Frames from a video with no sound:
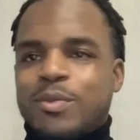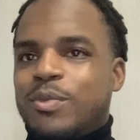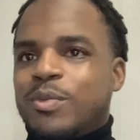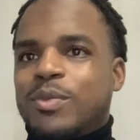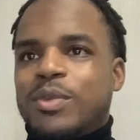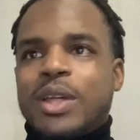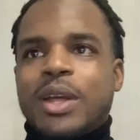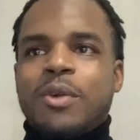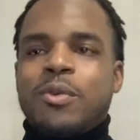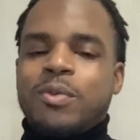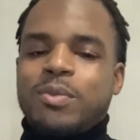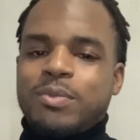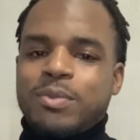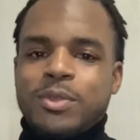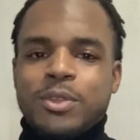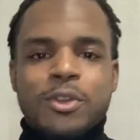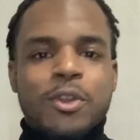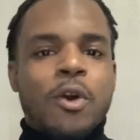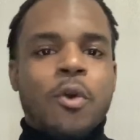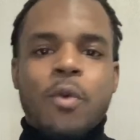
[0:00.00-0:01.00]
like
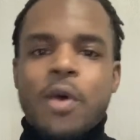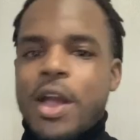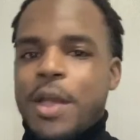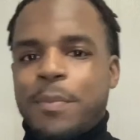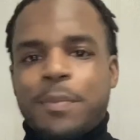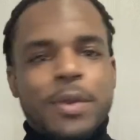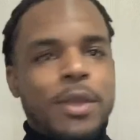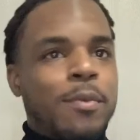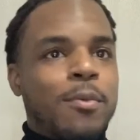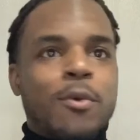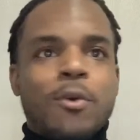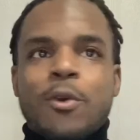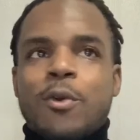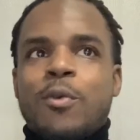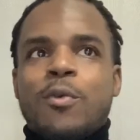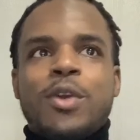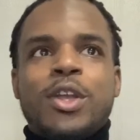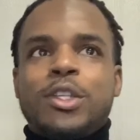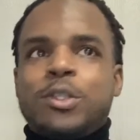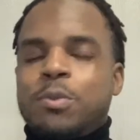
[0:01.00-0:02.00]
white people or
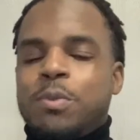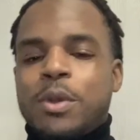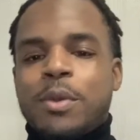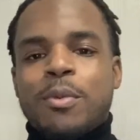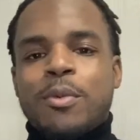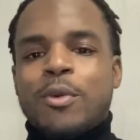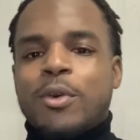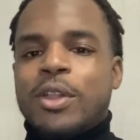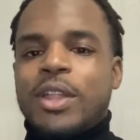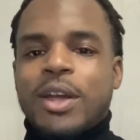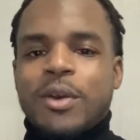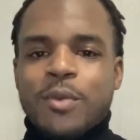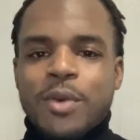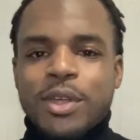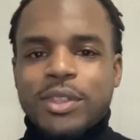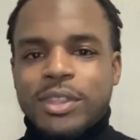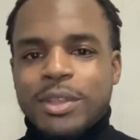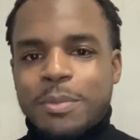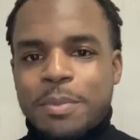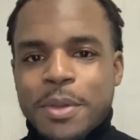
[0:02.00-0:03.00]
rich people or like
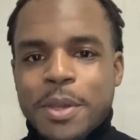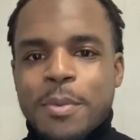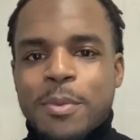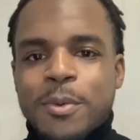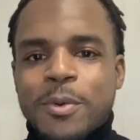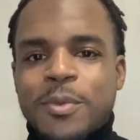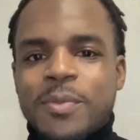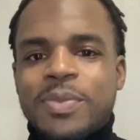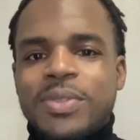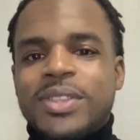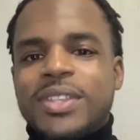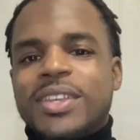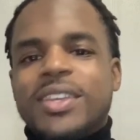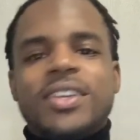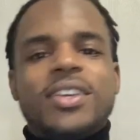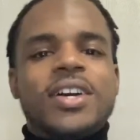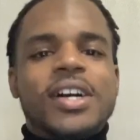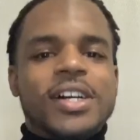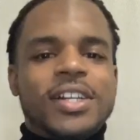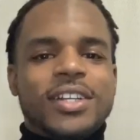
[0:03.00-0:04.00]
wealthy people
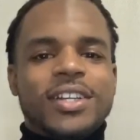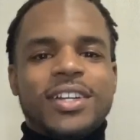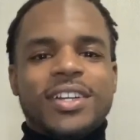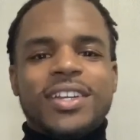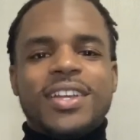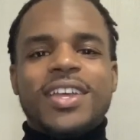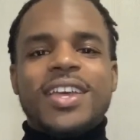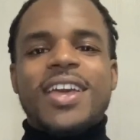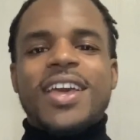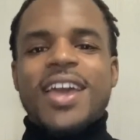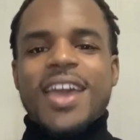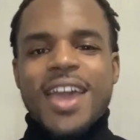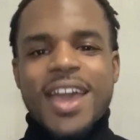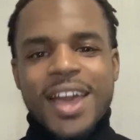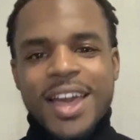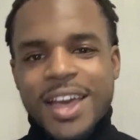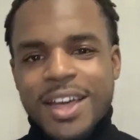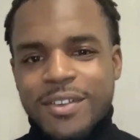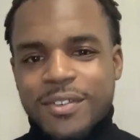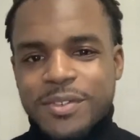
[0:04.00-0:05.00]
kind of
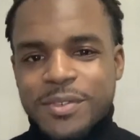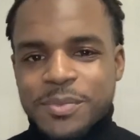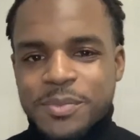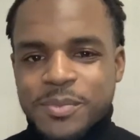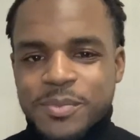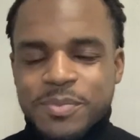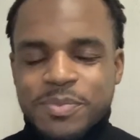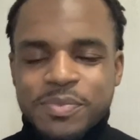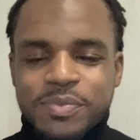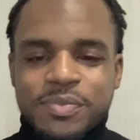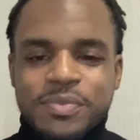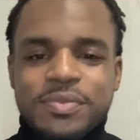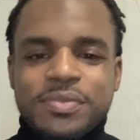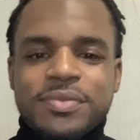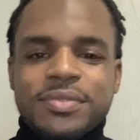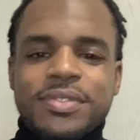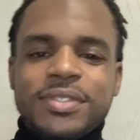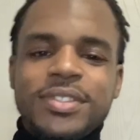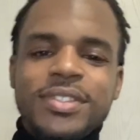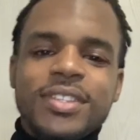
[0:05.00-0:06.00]
have,
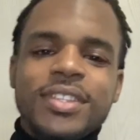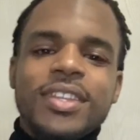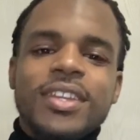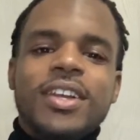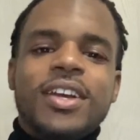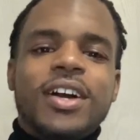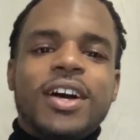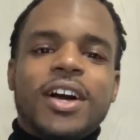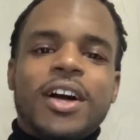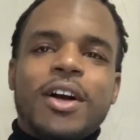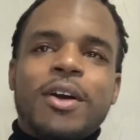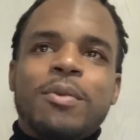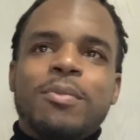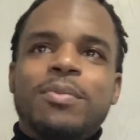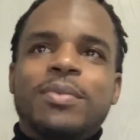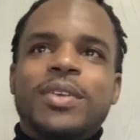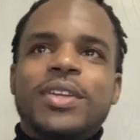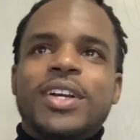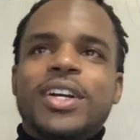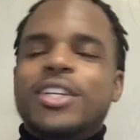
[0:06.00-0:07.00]
because
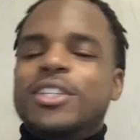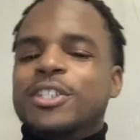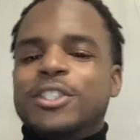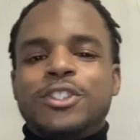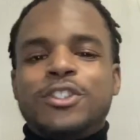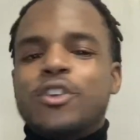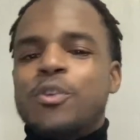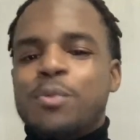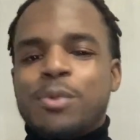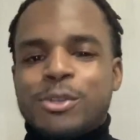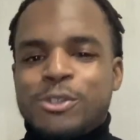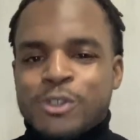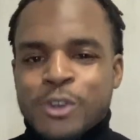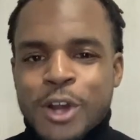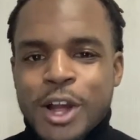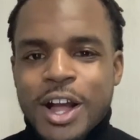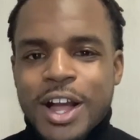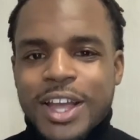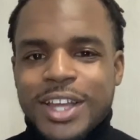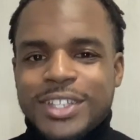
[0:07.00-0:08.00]
it's super
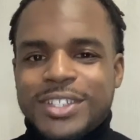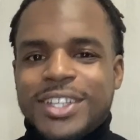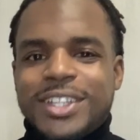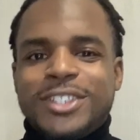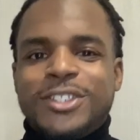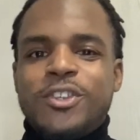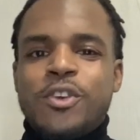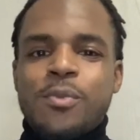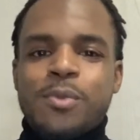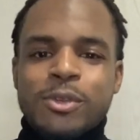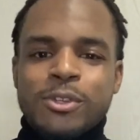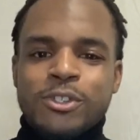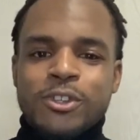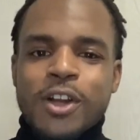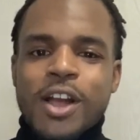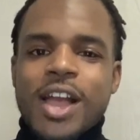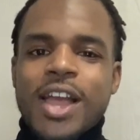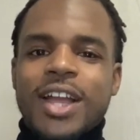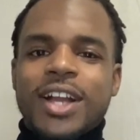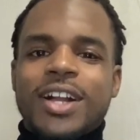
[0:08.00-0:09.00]
dry. It's like super
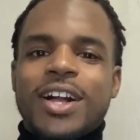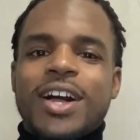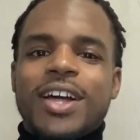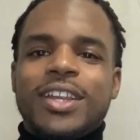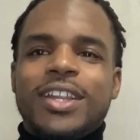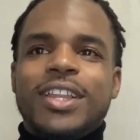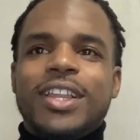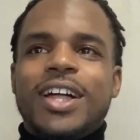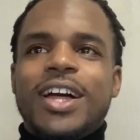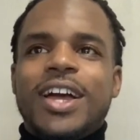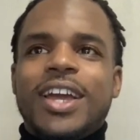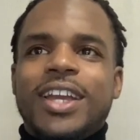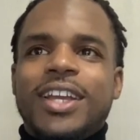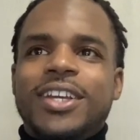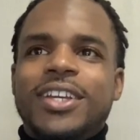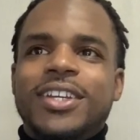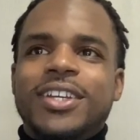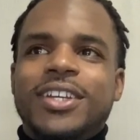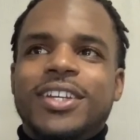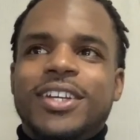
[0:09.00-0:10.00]
dry and kind of
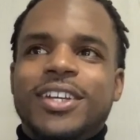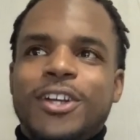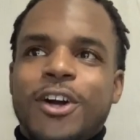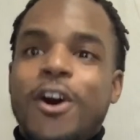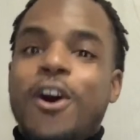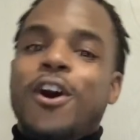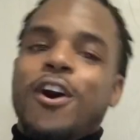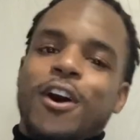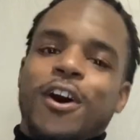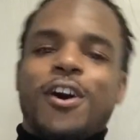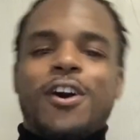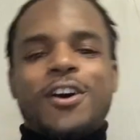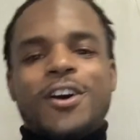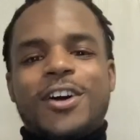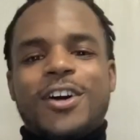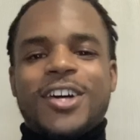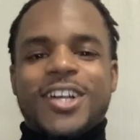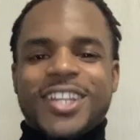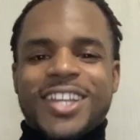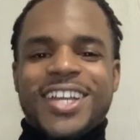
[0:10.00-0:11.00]
like oh ha,
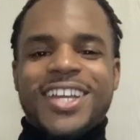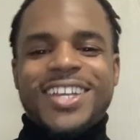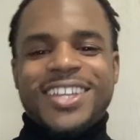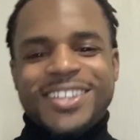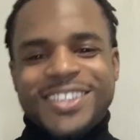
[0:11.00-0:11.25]
ha, like